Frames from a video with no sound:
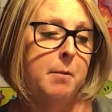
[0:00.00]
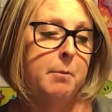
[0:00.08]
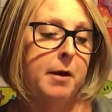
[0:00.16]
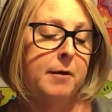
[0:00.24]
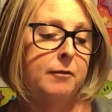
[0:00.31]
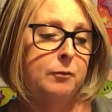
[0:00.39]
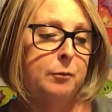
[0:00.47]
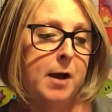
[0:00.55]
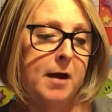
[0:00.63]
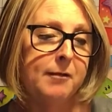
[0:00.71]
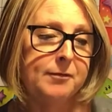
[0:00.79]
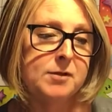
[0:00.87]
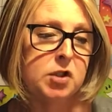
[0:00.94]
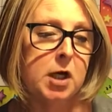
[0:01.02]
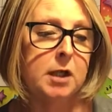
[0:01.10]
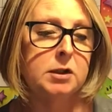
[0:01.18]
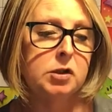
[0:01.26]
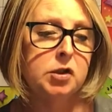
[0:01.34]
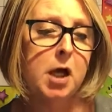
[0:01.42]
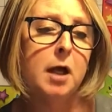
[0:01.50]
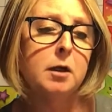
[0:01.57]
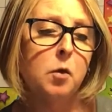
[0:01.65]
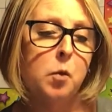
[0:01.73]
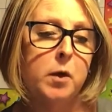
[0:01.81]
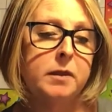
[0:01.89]
Puff, puff, chug,
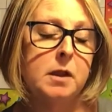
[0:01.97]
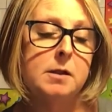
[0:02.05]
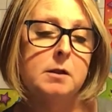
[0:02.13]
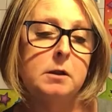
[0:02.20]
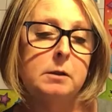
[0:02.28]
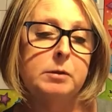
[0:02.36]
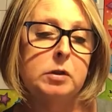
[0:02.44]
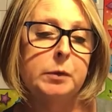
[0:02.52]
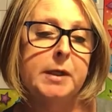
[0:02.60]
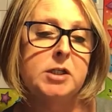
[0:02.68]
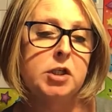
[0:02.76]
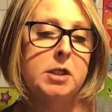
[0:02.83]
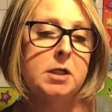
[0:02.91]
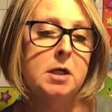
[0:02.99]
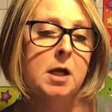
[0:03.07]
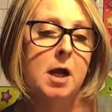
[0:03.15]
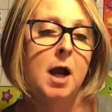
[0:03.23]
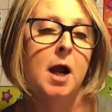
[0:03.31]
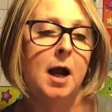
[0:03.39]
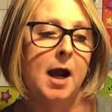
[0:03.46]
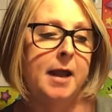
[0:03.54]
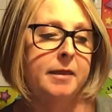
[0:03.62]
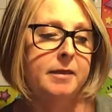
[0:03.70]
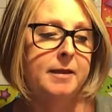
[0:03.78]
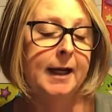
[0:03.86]
chug went the little blue engine.
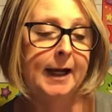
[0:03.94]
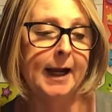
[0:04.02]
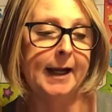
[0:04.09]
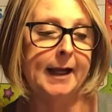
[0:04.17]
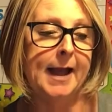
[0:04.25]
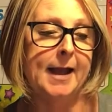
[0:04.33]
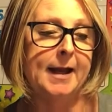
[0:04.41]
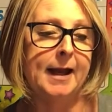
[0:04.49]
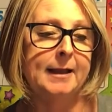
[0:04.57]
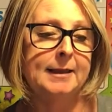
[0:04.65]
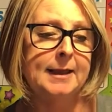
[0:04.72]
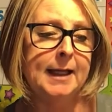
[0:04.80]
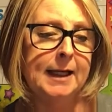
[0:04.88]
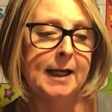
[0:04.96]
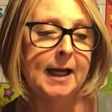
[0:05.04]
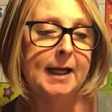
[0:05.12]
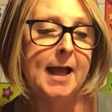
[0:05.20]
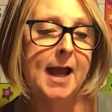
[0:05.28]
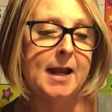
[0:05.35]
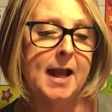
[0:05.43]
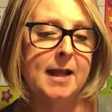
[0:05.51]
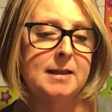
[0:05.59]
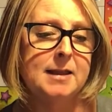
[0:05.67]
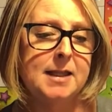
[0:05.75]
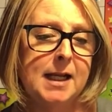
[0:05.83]
I think I can, I think I can,
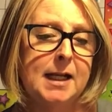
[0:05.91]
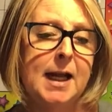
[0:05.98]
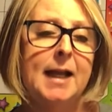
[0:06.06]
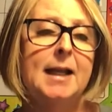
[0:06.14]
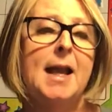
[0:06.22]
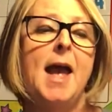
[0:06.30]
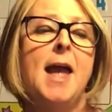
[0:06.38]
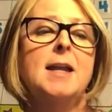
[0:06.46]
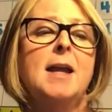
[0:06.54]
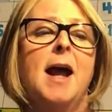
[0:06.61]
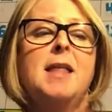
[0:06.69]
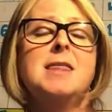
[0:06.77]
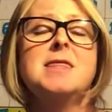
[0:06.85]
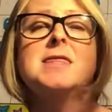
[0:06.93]
I think I can, I